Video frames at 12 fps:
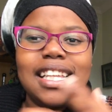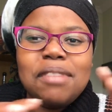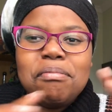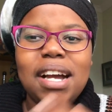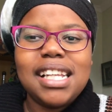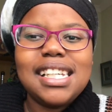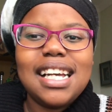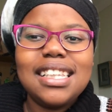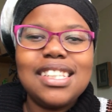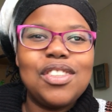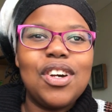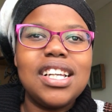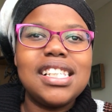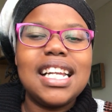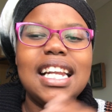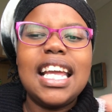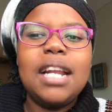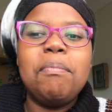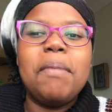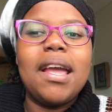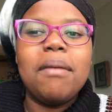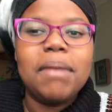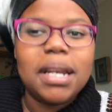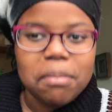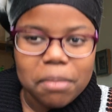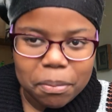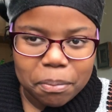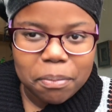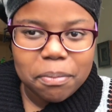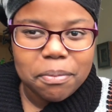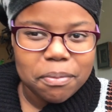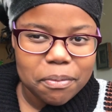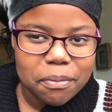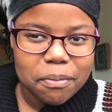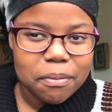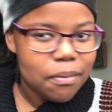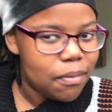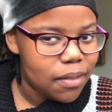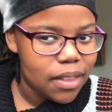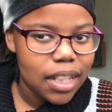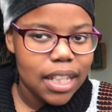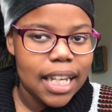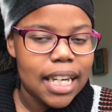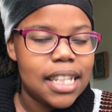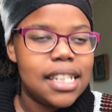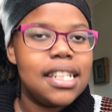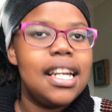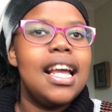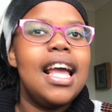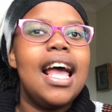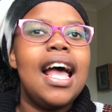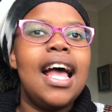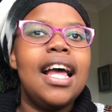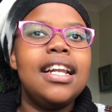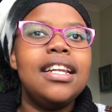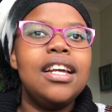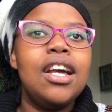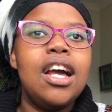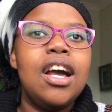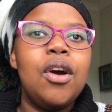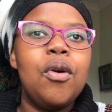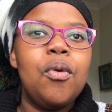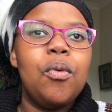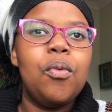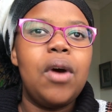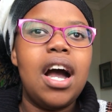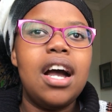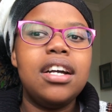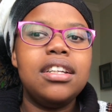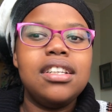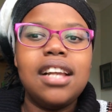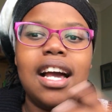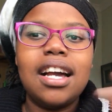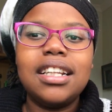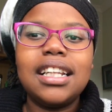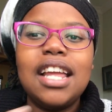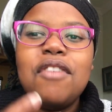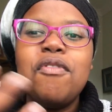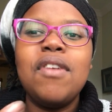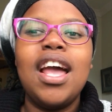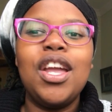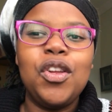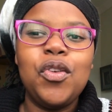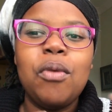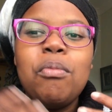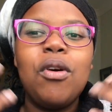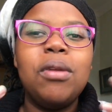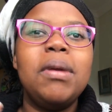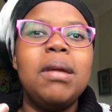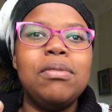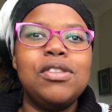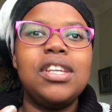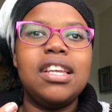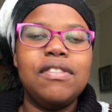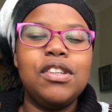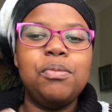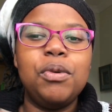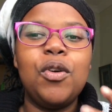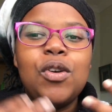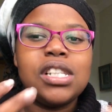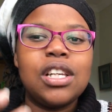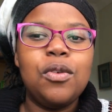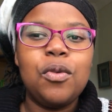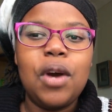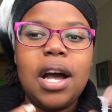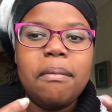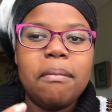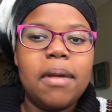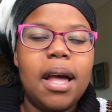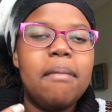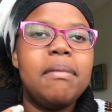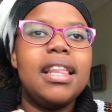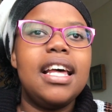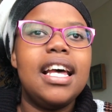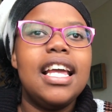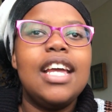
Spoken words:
my child is gonna get bare minimum. Get it? And I'm not gonna be able to give it because I'm the